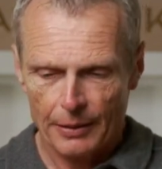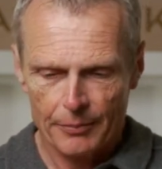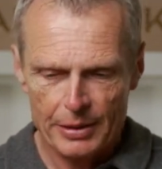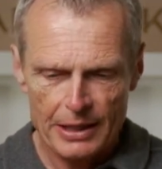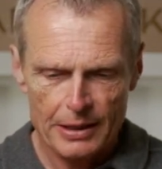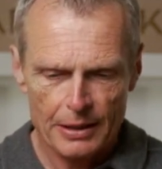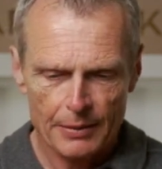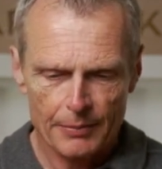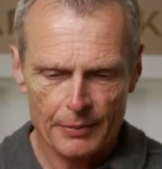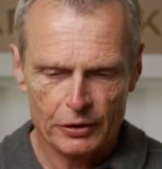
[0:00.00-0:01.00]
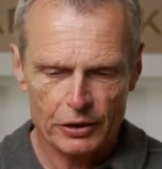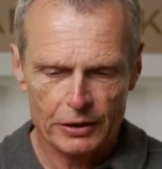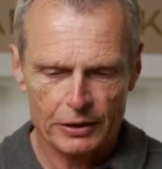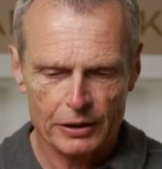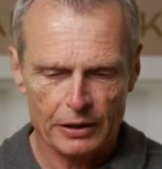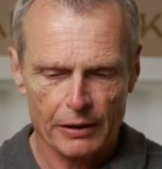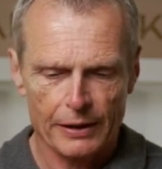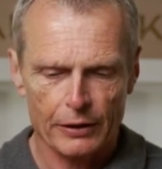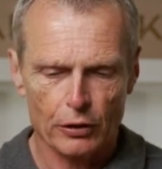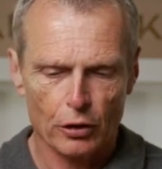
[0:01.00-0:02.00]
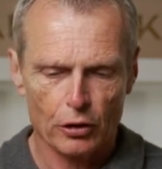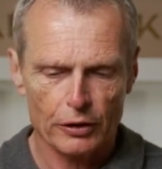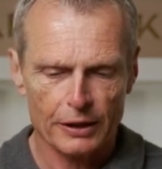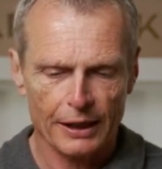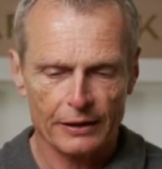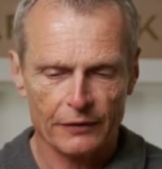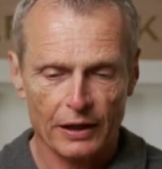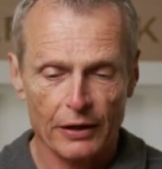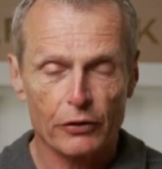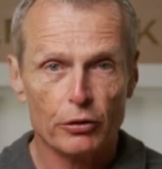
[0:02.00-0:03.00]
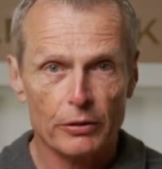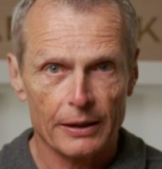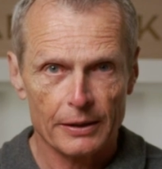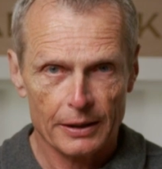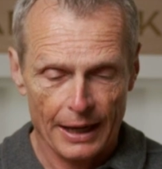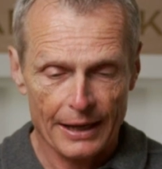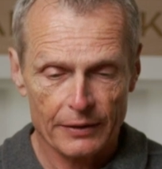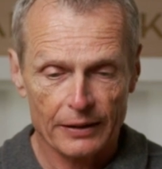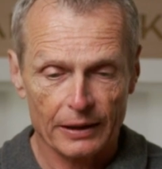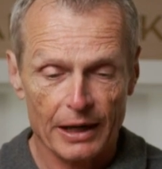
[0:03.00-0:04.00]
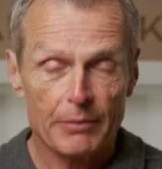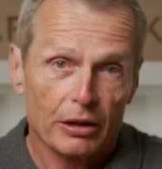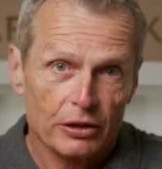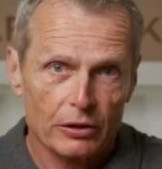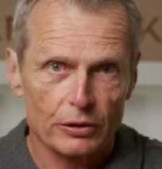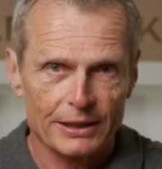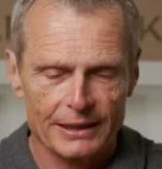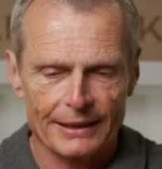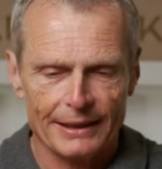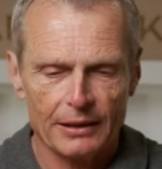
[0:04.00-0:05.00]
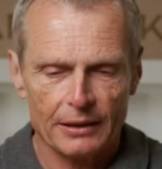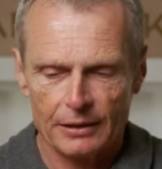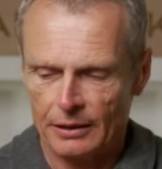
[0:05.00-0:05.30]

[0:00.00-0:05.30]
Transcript: B, much easier to thread the hook on and get your fly through the end of the line because of course it's thinner,